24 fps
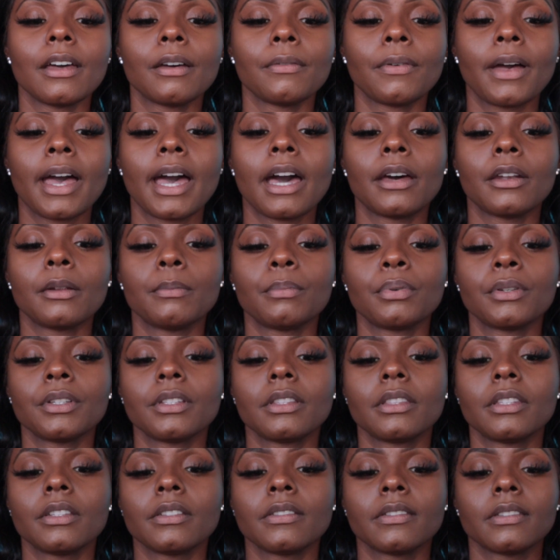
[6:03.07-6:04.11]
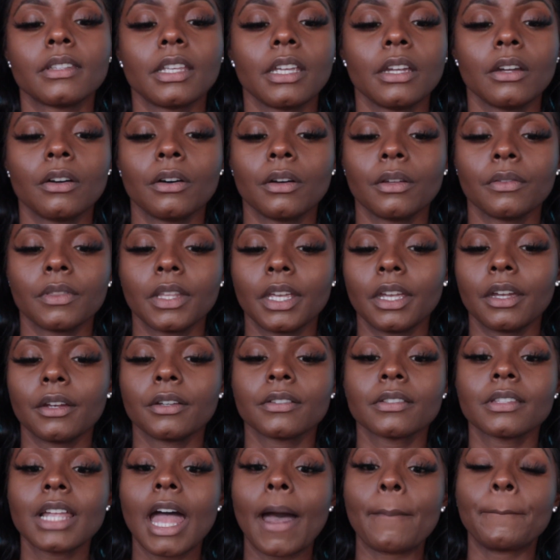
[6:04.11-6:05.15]
of how to put this thing on there.
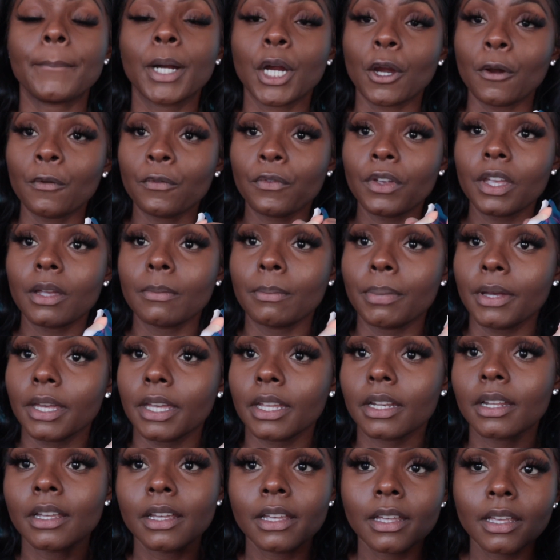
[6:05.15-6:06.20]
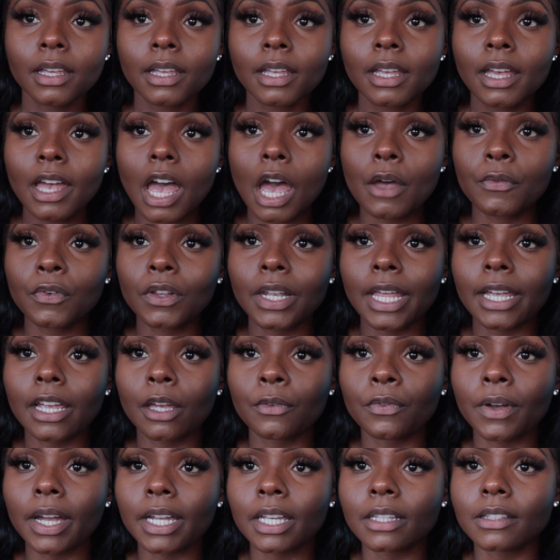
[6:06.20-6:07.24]
It's not perfect, but I feel like
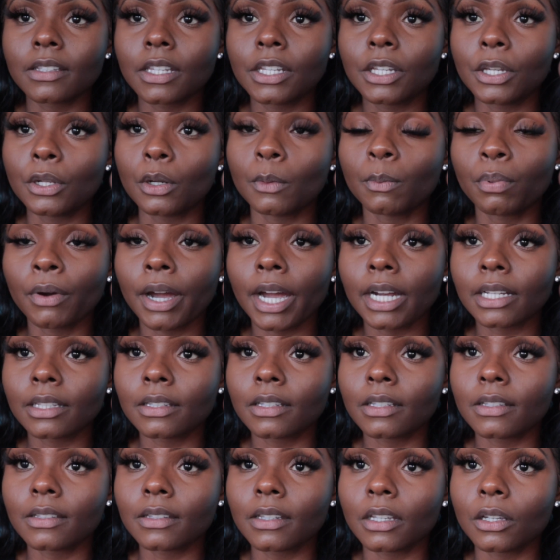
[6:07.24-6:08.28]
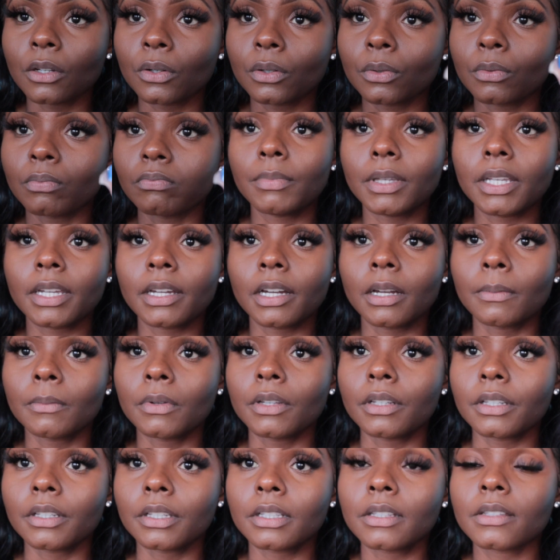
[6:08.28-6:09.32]
if I continue to practice, it'll become
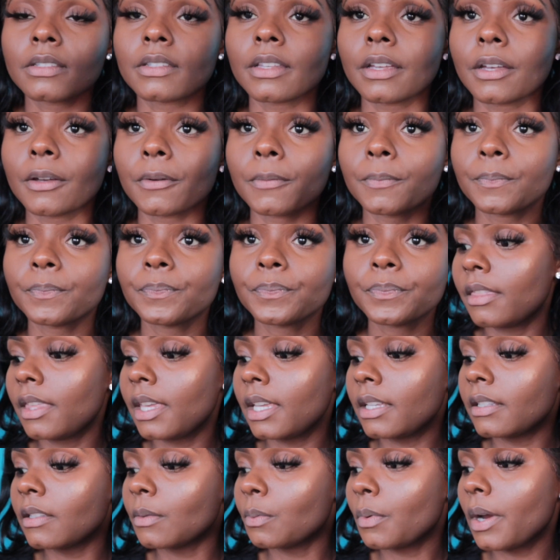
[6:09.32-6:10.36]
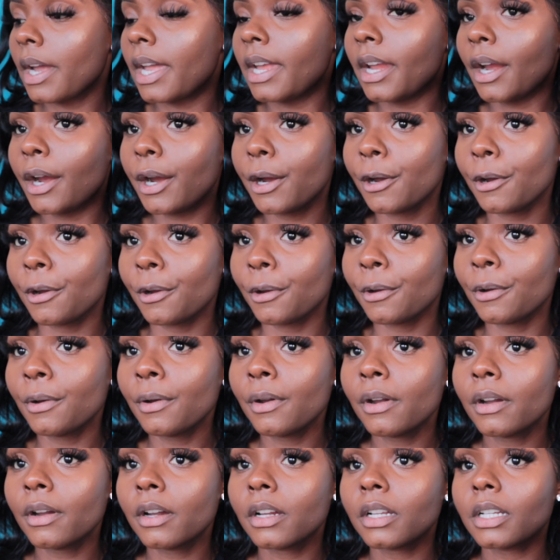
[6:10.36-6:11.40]
good. So this right
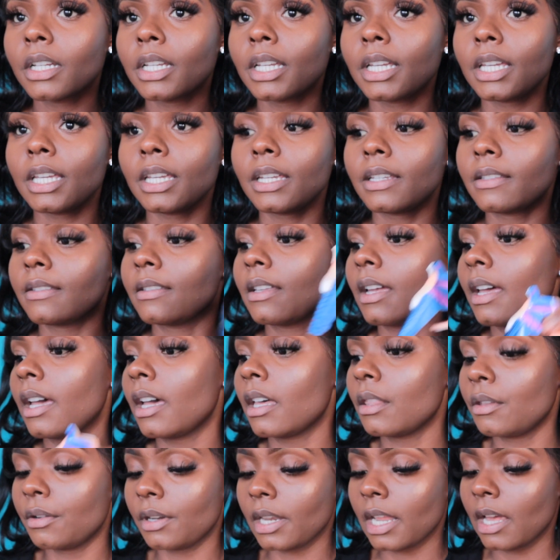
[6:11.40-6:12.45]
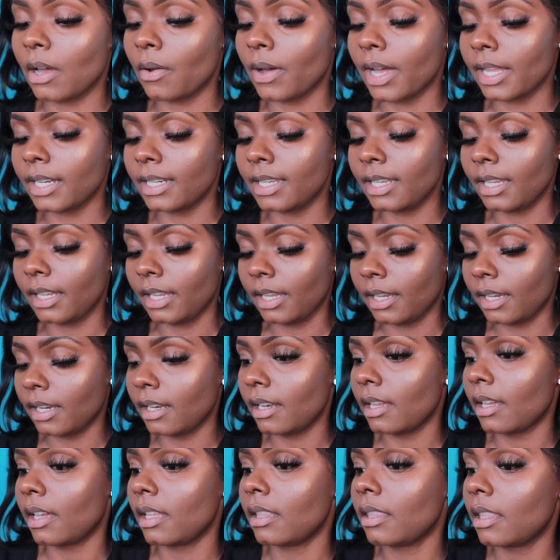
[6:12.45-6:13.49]
here is the other nail I
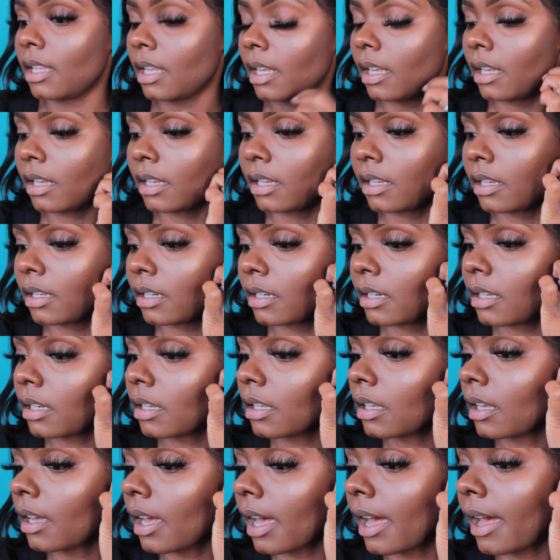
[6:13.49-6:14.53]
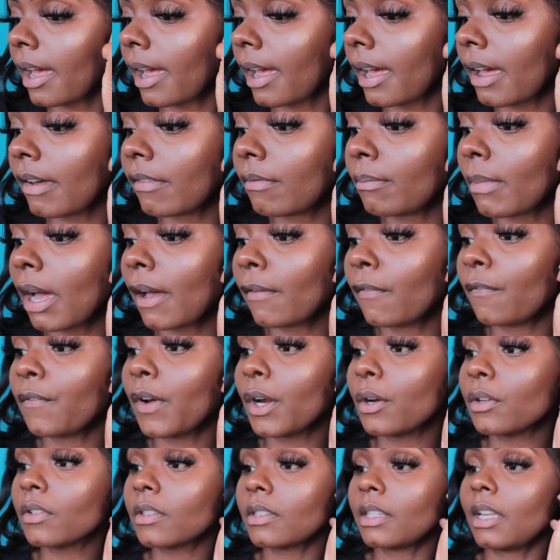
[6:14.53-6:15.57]
did. And then I have my
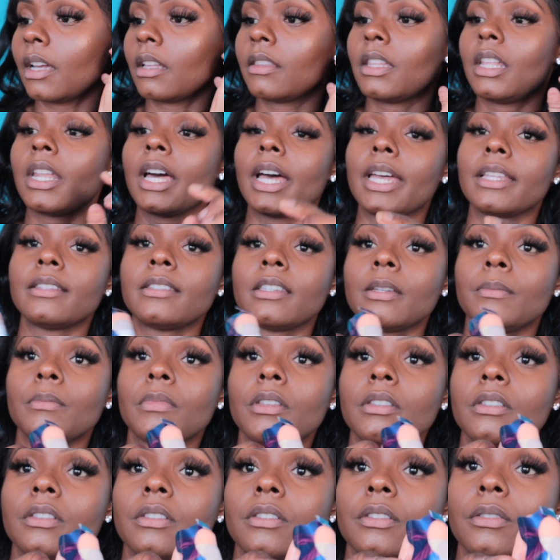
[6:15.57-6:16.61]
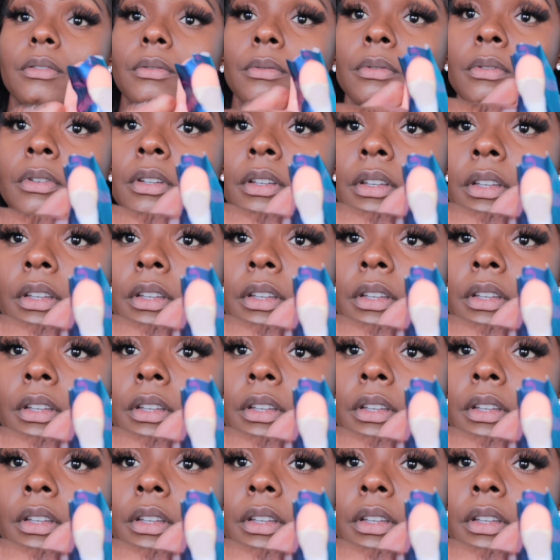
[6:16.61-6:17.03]
first nail that I attempted to do